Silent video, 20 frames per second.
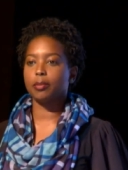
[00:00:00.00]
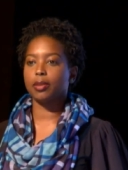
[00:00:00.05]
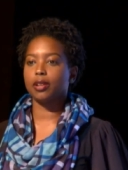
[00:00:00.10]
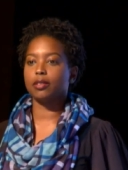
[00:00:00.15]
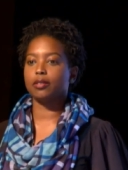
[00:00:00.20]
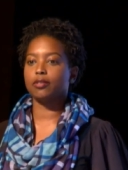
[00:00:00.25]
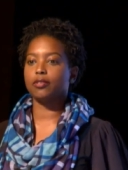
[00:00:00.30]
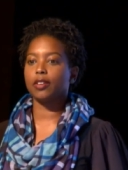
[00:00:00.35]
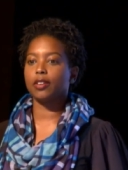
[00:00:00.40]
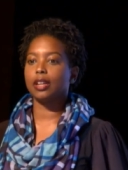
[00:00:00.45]
but
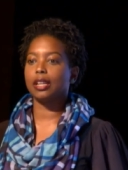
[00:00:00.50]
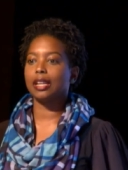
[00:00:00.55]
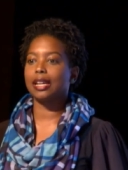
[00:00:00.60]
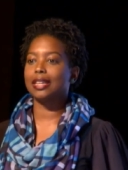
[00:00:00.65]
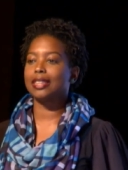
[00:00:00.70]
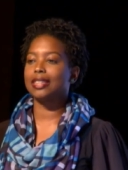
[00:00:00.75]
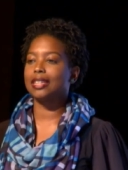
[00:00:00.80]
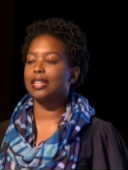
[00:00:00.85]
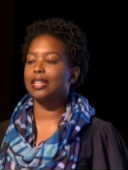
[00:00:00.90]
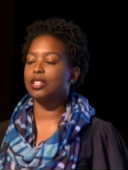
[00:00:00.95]
it felt
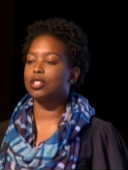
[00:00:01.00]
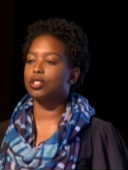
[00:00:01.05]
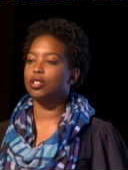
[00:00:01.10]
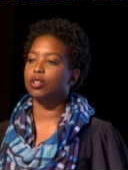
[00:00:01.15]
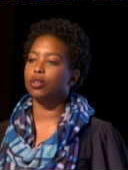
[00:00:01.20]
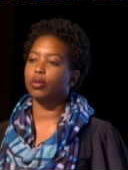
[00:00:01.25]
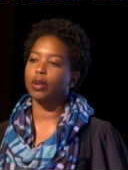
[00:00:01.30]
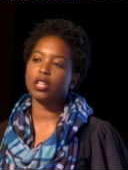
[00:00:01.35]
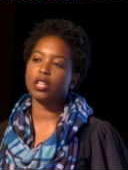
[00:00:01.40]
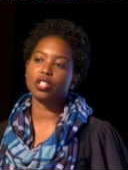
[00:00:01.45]
like the
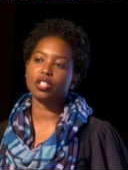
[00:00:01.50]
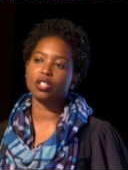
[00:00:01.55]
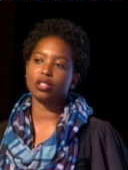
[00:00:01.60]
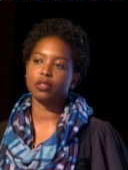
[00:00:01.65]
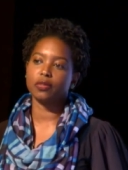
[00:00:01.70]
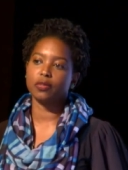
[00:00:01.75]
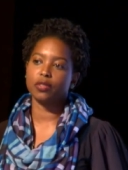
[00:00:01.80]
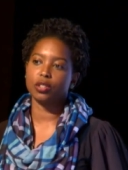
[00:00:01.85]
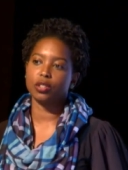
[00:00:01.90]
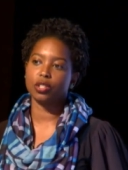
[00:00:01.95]
integration
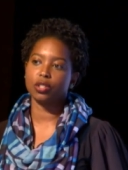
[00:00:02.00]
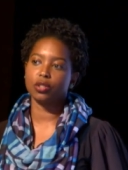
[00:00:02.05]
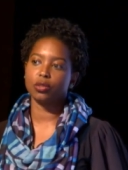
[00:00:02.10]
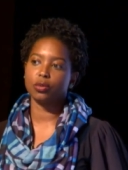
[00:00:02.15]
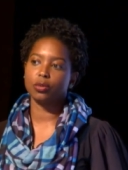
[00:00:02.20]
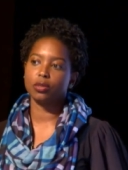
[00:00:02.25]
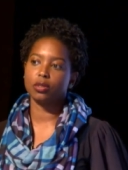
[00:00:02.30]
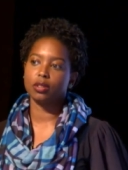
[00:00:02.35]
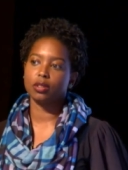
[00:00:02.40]
of the two.